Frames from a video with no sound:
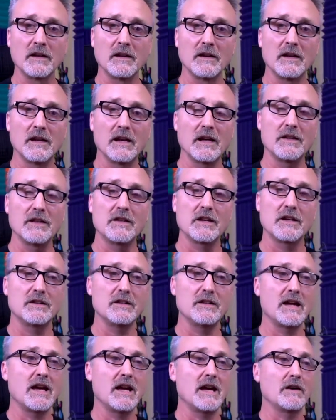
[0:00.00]
And there
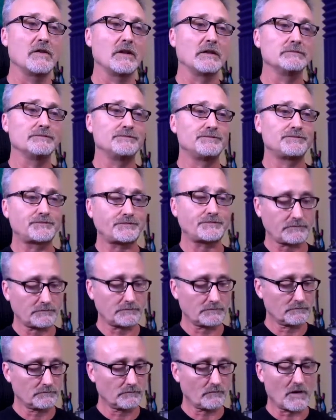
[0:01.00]
you have it.
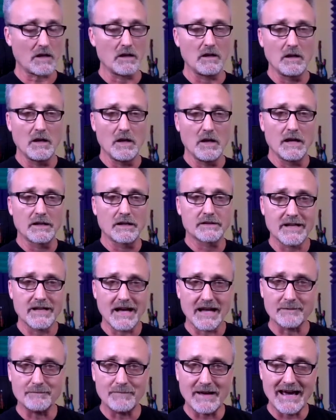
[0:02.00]
It's
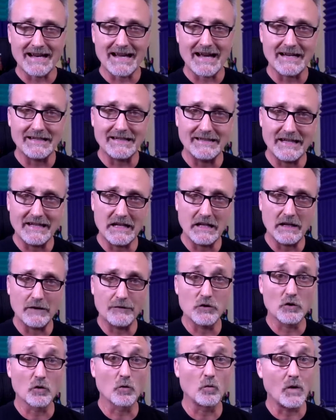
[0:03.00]
not a bad idea if
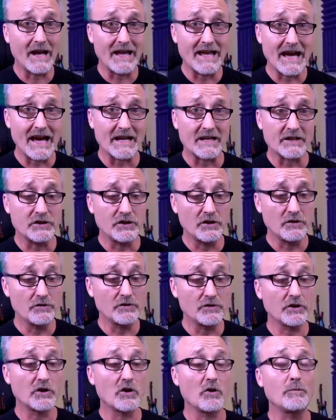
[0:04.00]
you're way out of tune
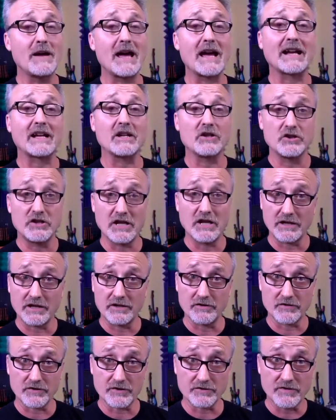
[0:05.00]
to go back and check your
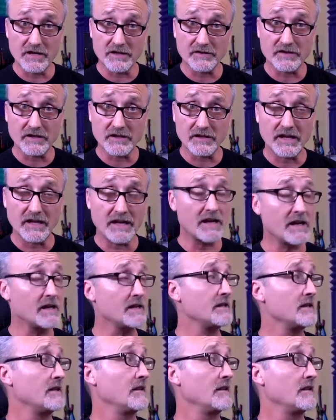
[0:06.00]
strings again.